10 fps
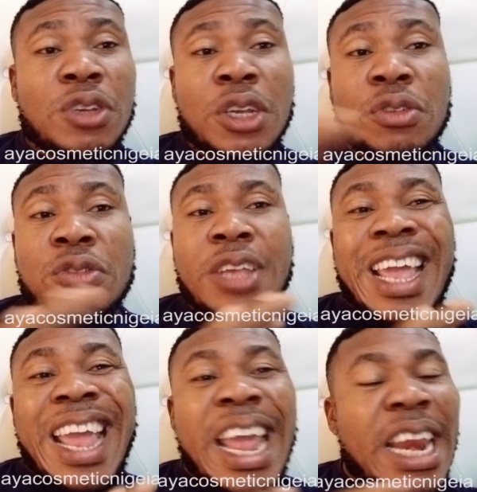You can use
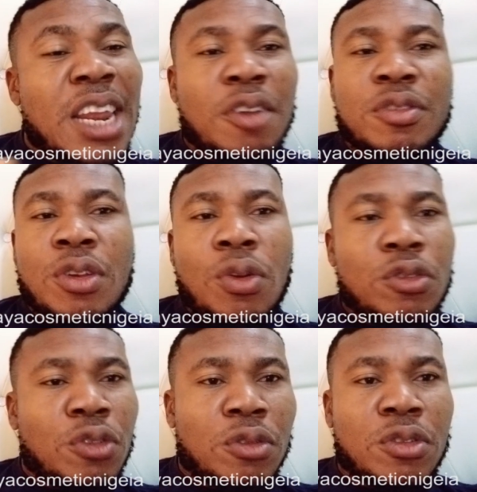any of the
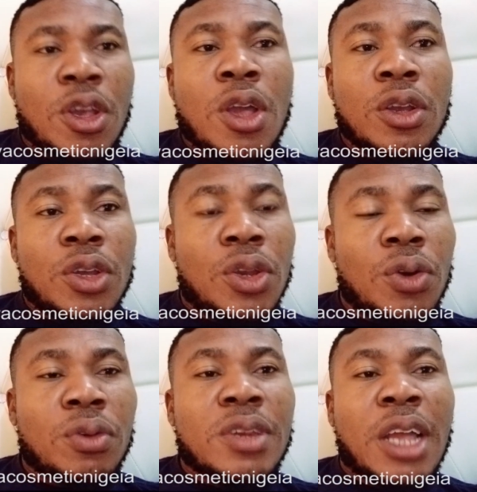lotions, you
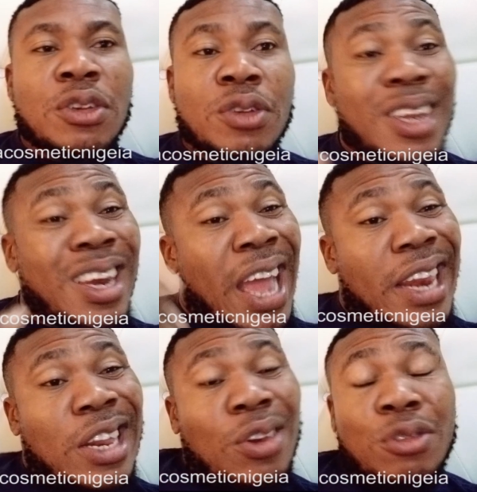know, that you
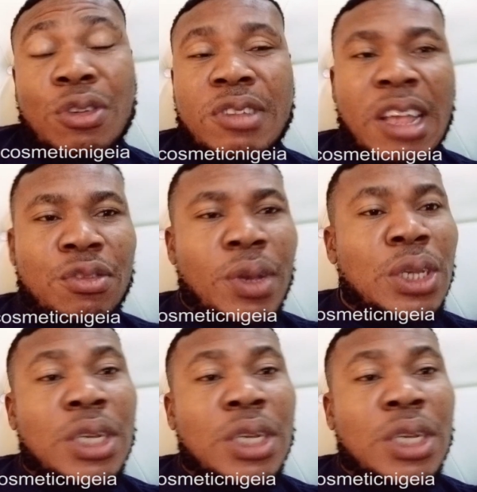lightening lotions as well.